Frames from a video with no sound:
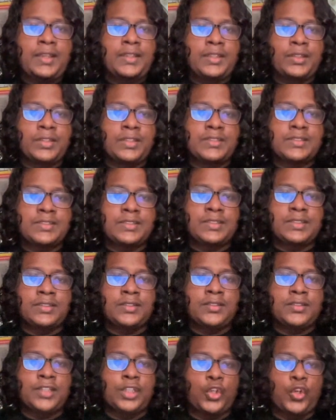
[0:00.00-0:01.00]
and you can
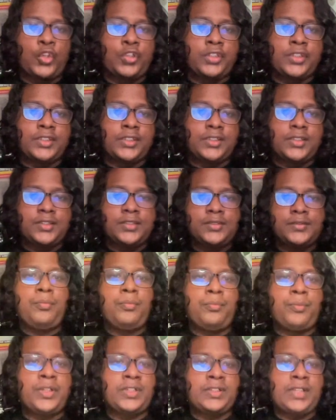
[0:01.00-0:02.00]
see the content
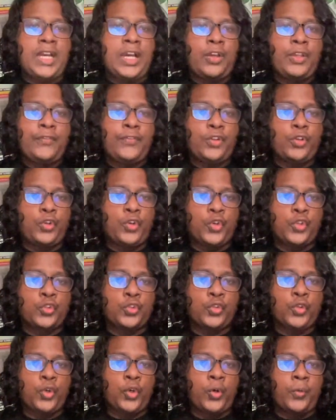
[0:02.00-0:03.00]
but now if you go
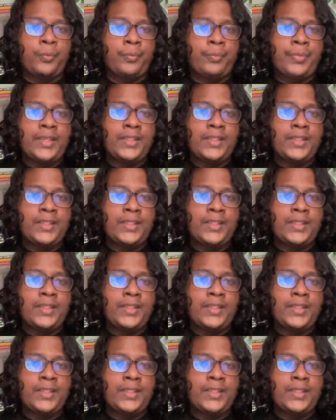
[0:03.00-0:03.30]
to home